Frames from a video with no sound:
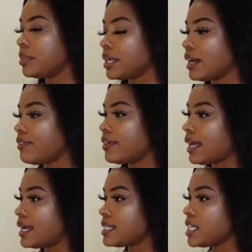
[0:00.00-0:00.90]
but i feel
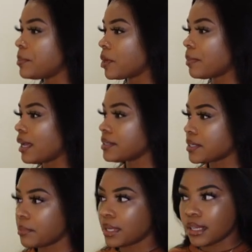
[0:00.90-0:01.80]
like 10 more pounds
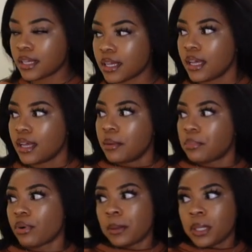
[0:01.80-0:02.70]
on me
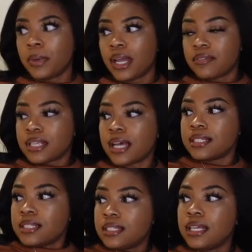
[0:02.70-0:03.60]
probably would have
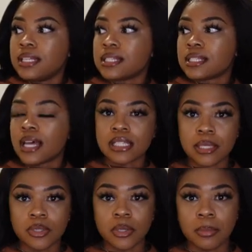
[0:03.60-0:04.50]
size needed to size
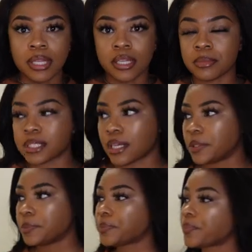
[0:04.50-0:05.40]
up to a medium.
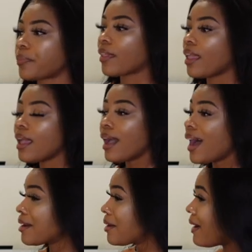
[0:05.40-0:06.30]
So
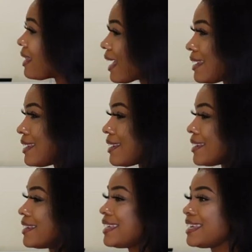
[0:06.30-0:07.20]
I don't know, I like it.
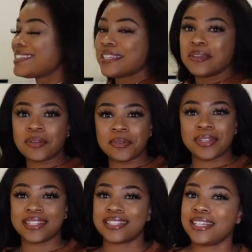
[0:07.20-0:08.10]
It's cute,
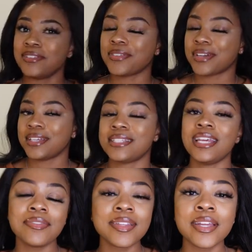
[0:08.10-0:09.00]
it's different. It's
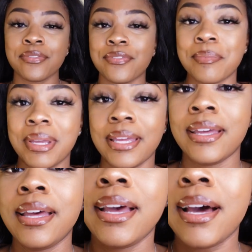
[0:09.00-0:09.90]
definitely different for me.
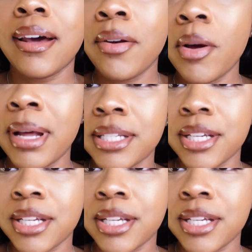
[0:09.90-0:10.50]
I don't know about